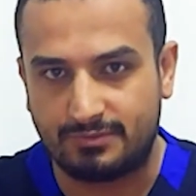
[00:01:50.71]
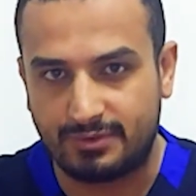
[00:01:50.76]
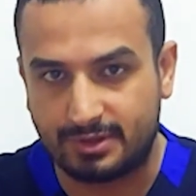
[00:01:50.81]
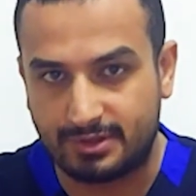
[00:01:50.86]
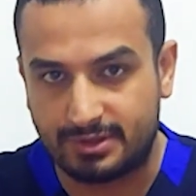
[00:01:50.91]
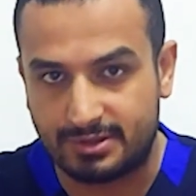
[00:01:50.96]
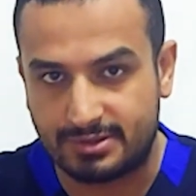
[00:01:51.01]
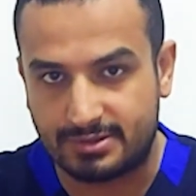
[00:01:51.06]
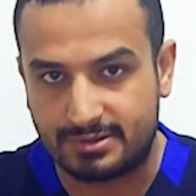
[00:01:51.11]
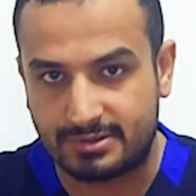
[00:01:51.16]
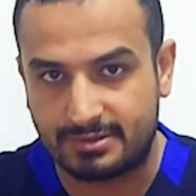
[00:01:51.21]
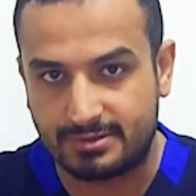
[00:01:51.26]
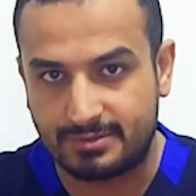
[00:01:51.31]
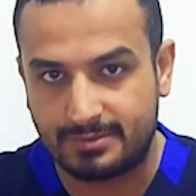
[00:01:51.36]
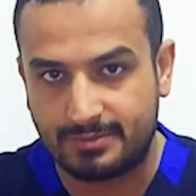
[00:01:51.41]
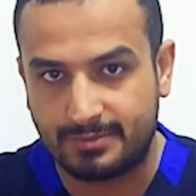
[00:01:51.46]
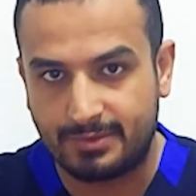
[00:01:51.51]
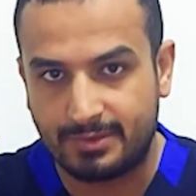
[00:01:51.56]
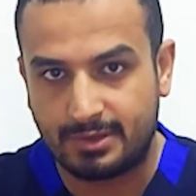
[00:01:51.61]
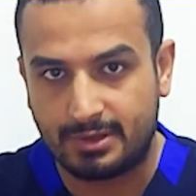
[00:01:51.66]
first,
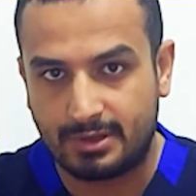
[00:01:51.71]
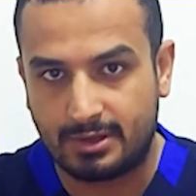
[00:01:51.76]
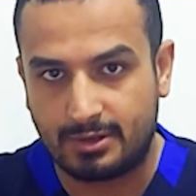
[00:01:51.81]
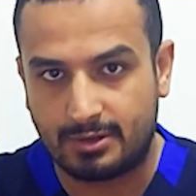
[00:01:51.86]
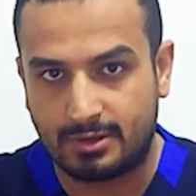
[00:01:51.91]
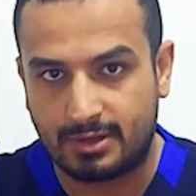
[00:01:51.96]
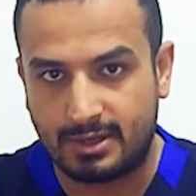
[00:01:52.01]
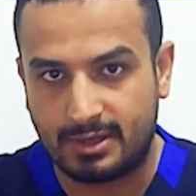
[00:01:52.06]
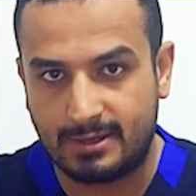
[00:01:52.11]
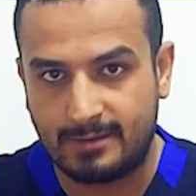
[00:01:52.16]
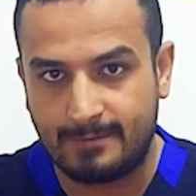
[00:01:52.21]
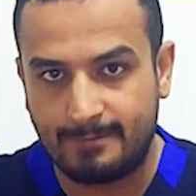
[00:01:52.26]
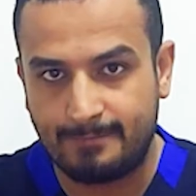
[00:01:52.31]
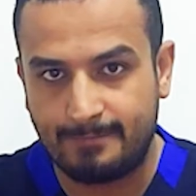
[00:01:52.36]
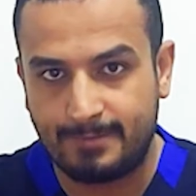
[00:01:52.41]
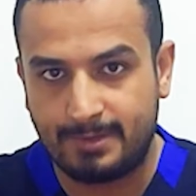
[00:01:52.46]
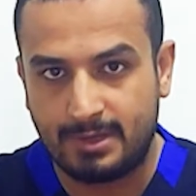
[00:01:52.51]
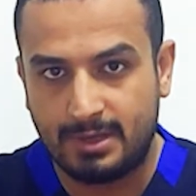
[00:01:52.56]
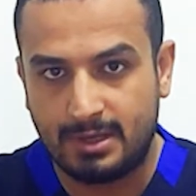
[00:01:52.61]
okay?